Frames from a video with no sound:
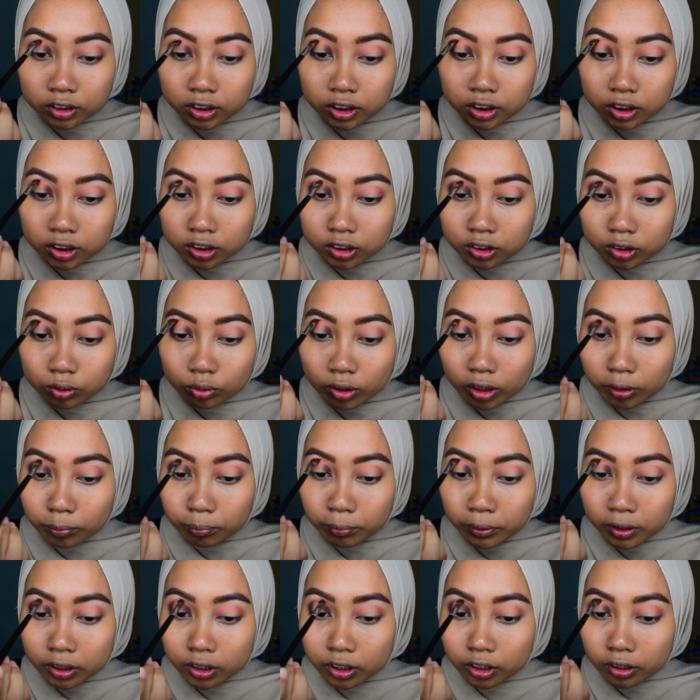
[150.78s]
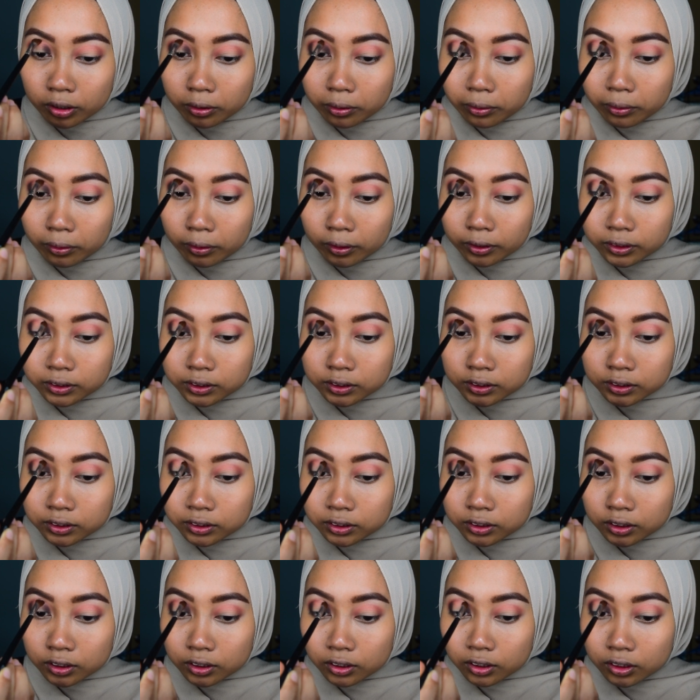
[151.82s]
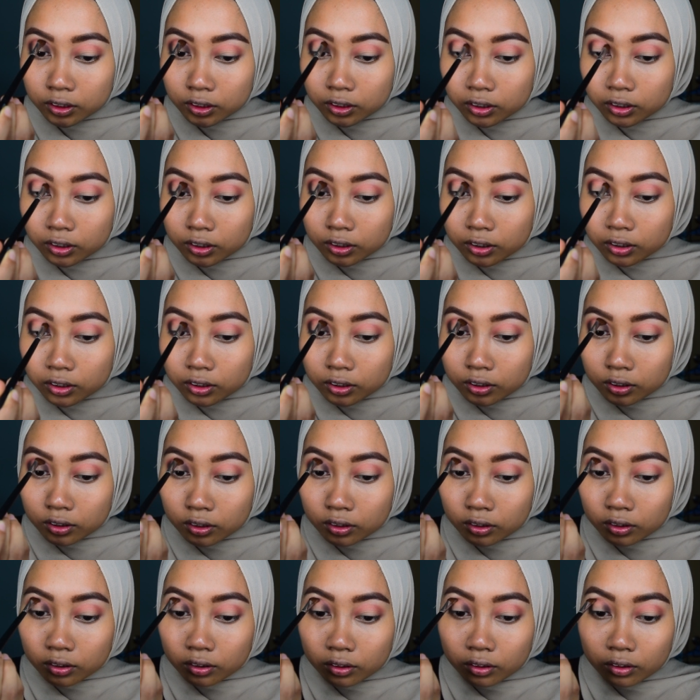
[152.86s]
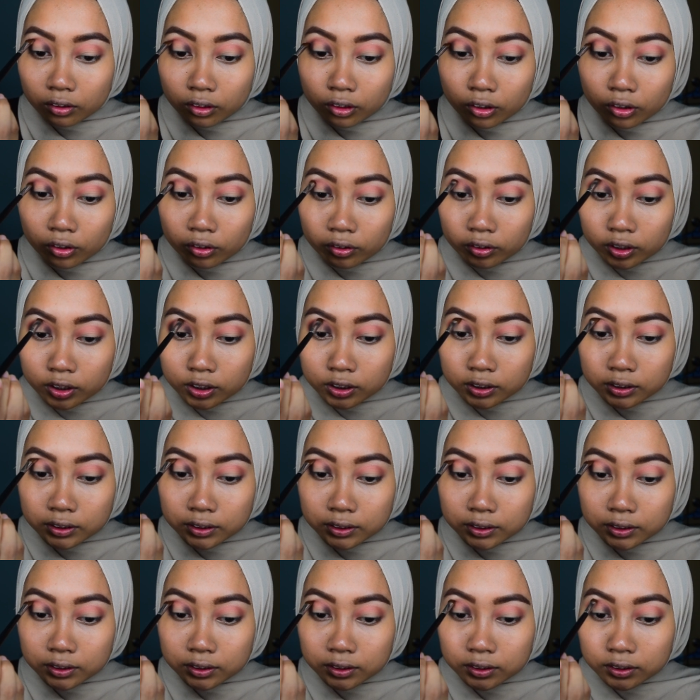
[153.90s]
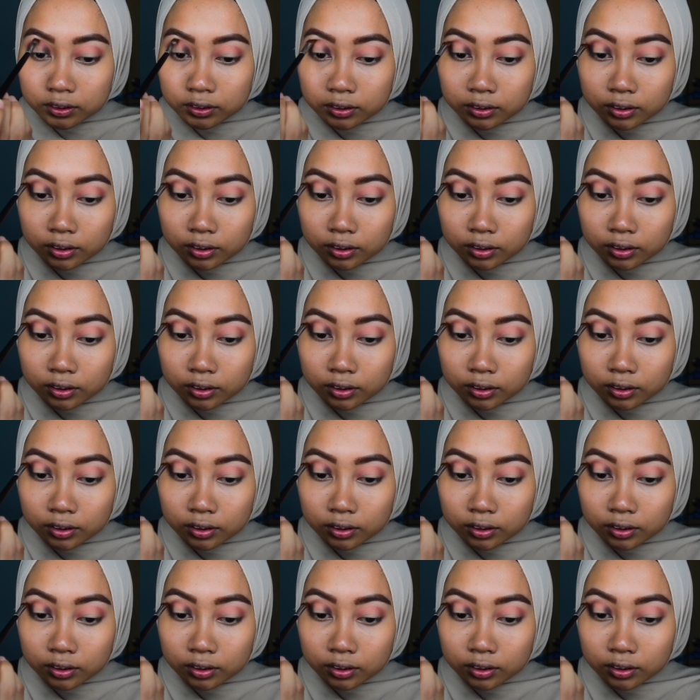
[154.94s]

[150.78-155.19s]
just swipe it across your crease.